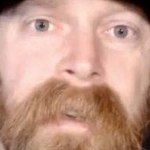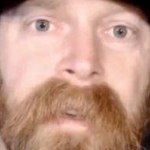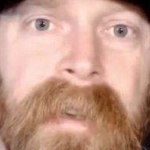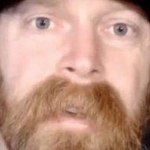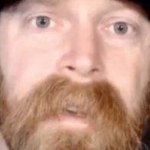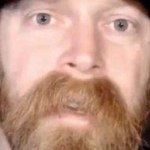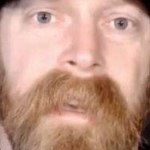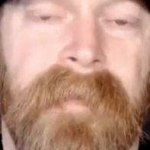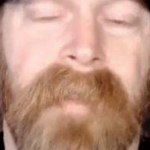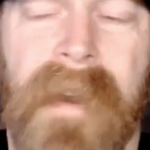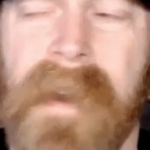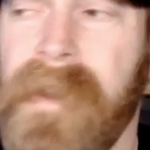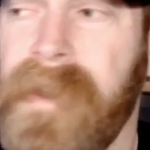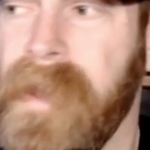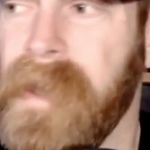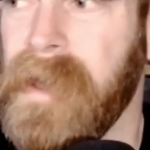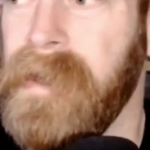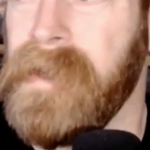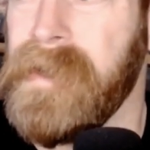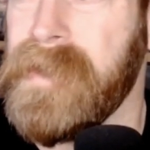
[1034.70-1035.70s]
If
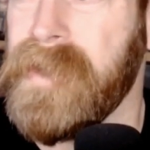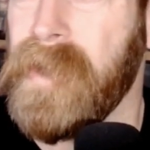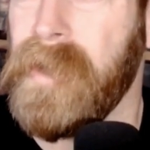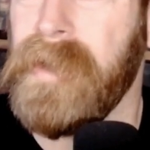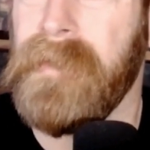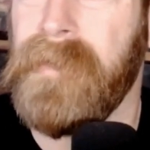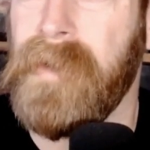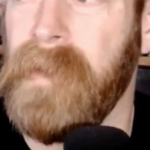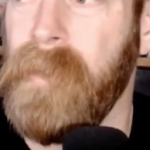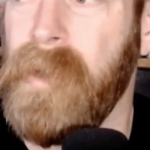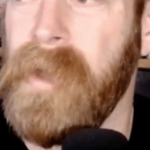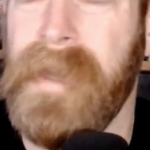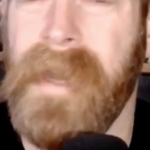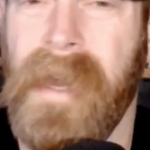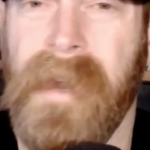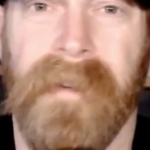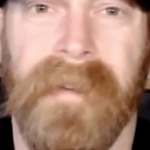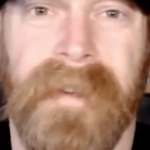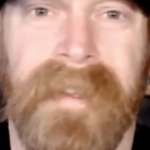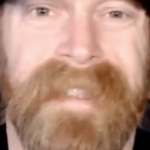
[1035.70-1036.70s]
anything, an assertive
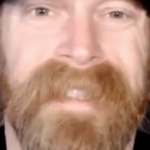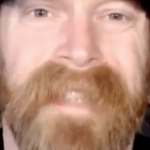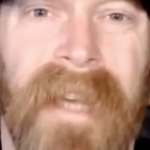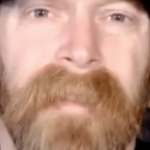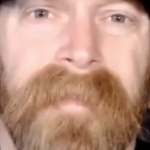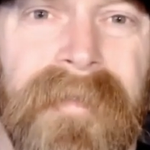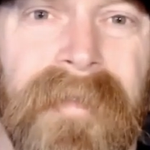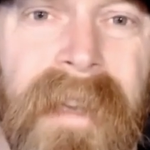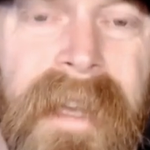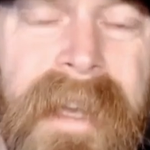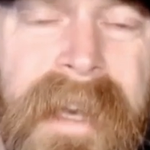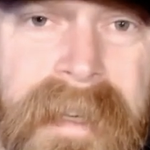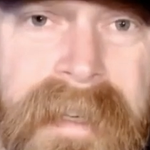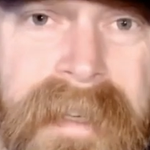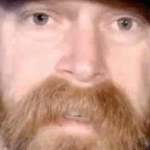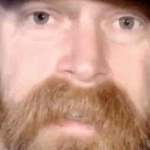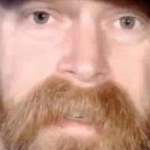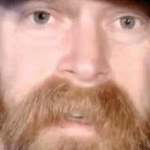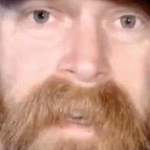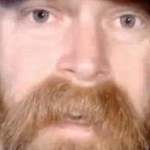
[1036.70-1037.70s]
communicator is
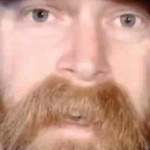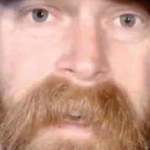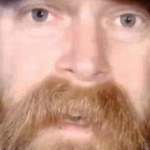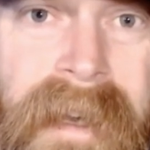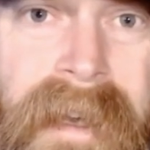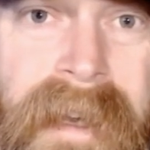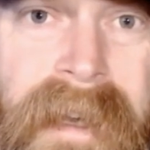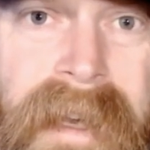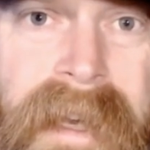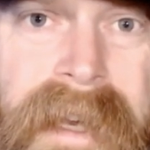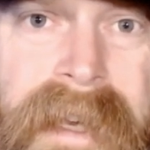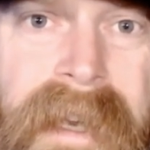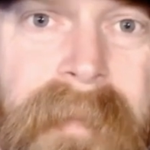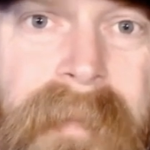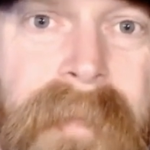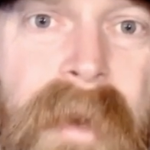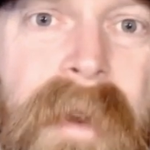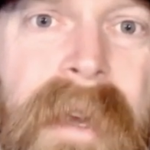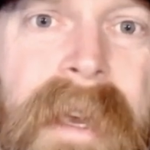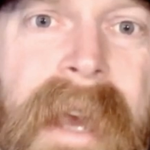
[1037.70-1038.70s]
selfless. He
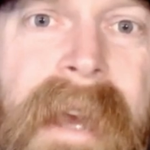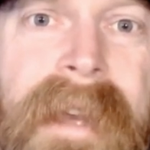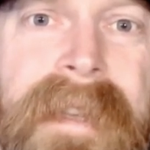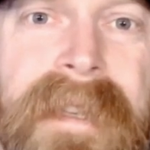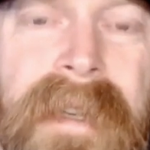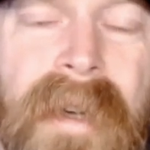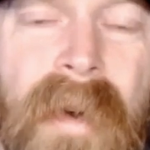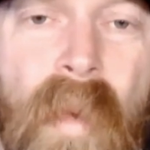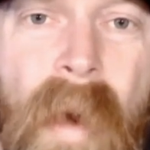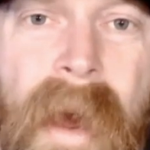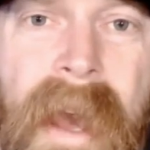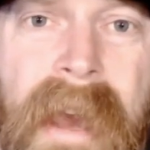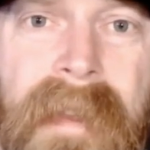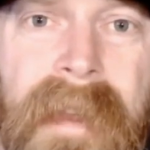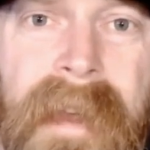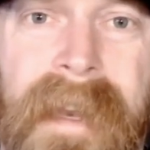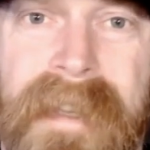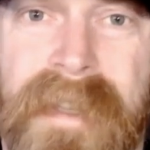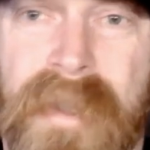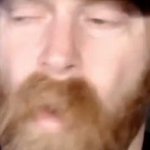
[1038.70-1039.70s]
communicates in a way
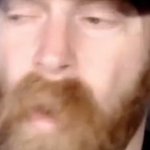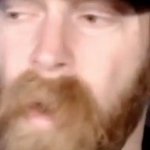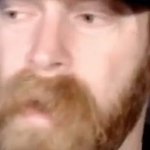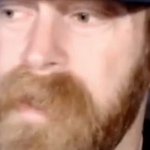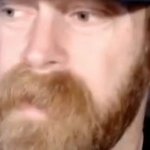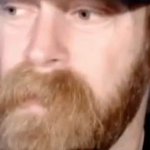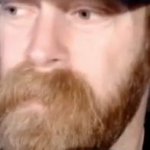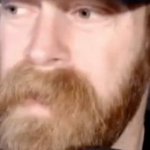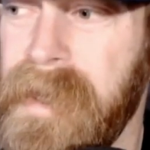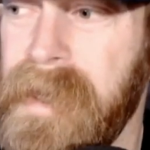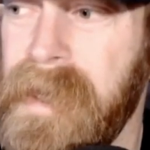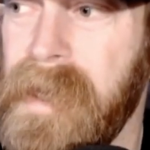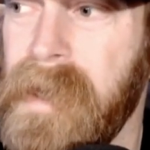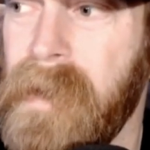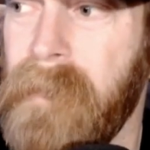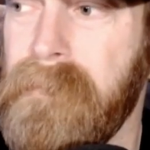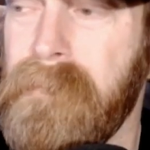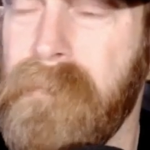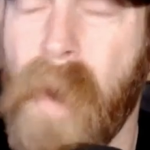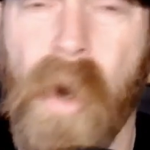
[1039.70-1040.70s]
that is going to
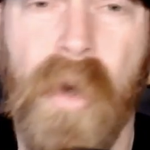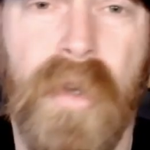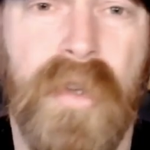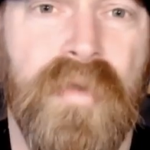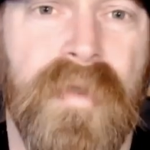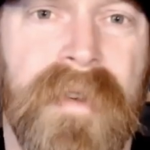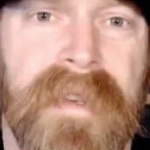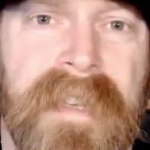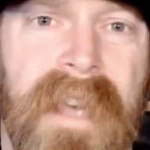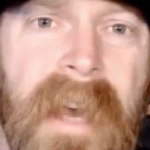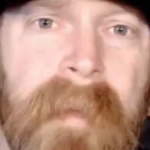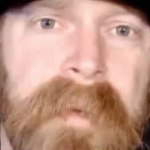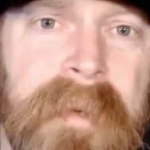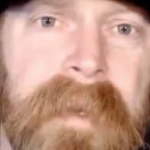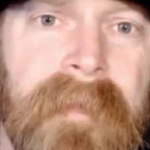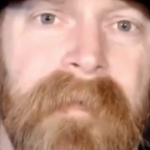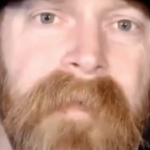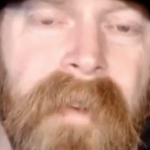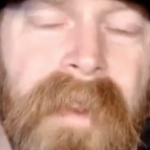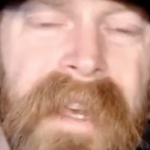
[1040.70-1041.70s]
be most
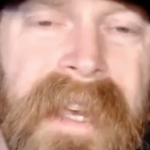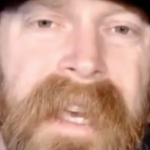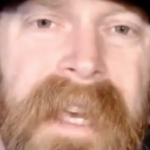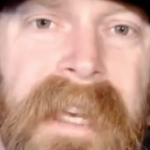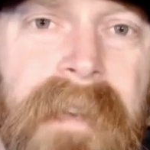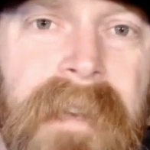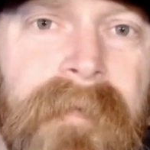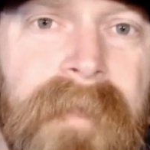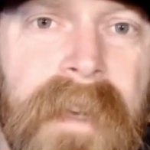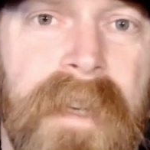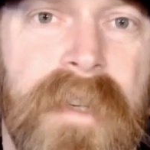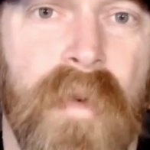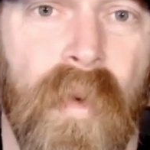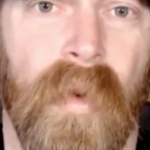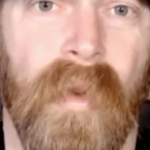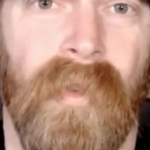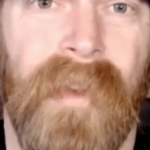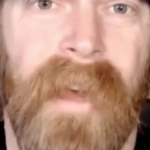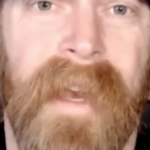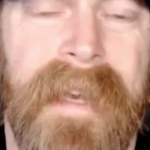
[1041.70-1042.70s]
receptive for the
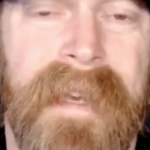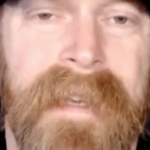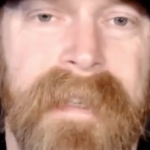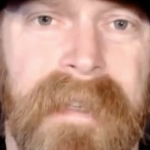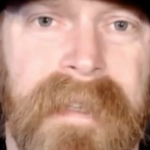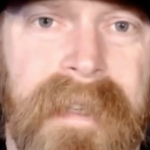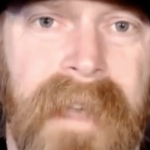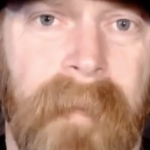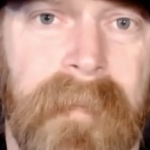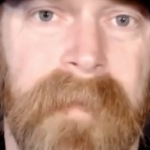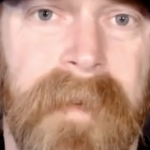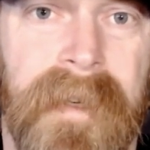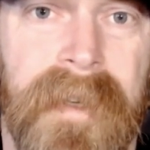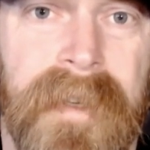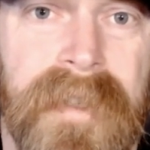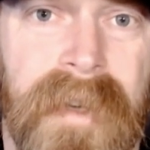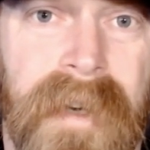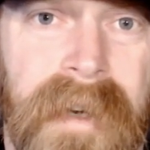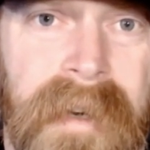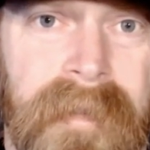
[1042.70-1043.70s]
individuals that he's attempting to
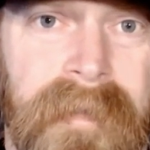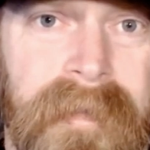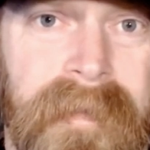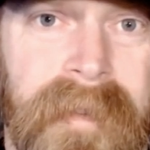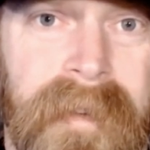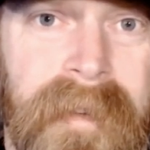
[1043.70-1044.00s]
serve.